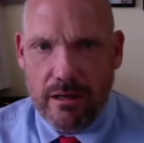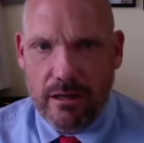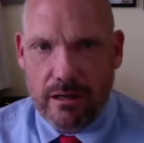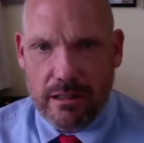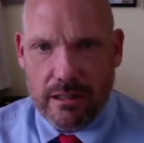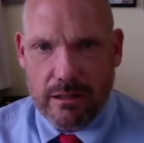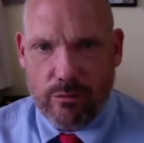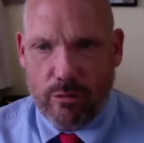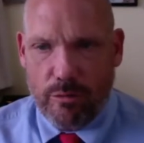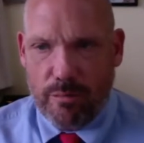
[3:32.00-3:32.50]

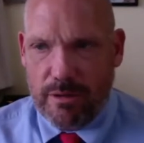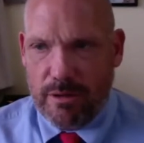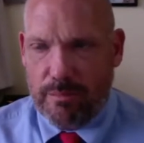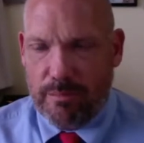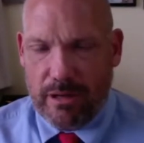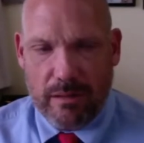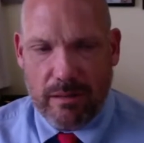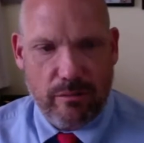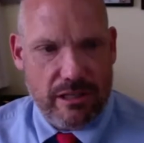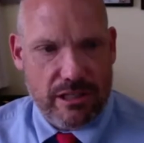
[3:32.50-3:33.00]
that will be
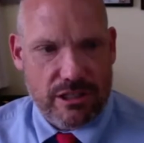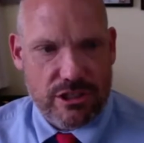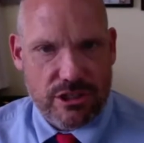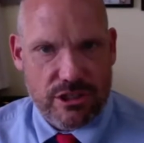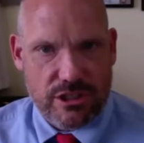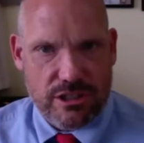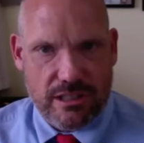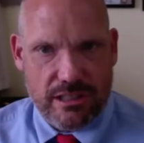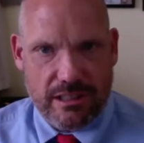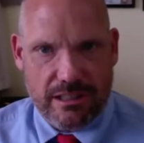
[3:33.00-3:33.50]

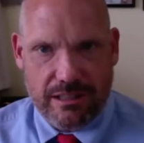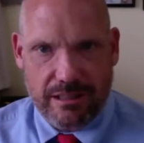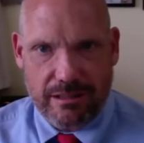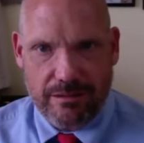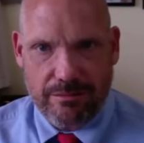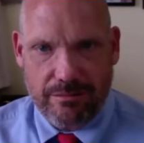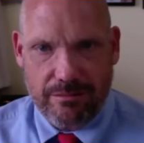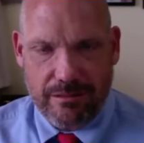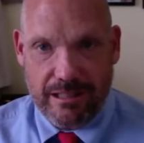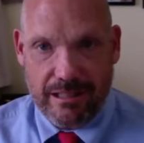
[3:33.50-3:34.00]
published uh,
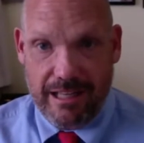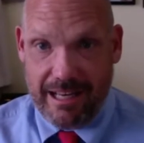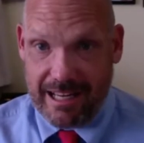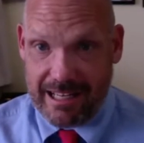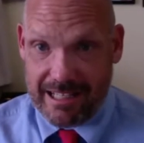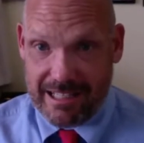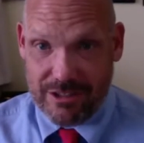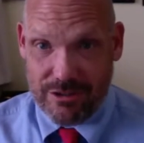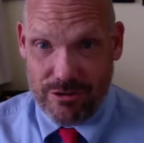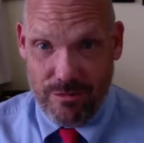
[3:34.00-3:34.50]
in the
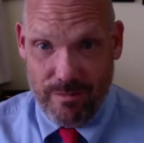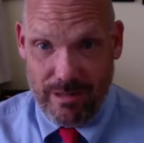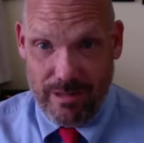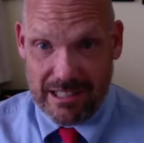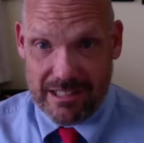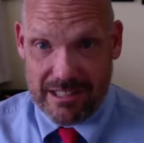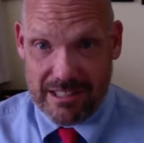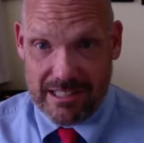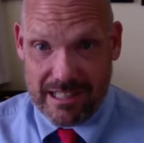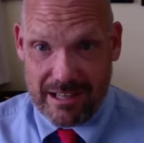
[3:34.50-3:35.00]
next two
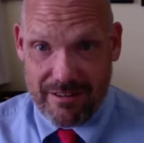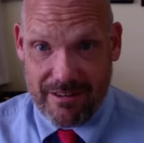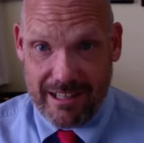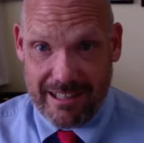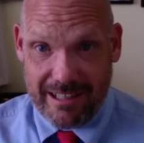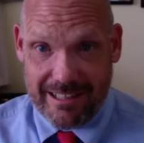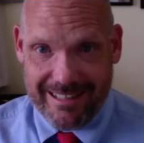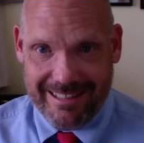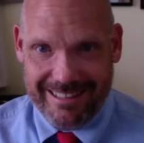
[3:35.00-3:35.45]
months. Is that right?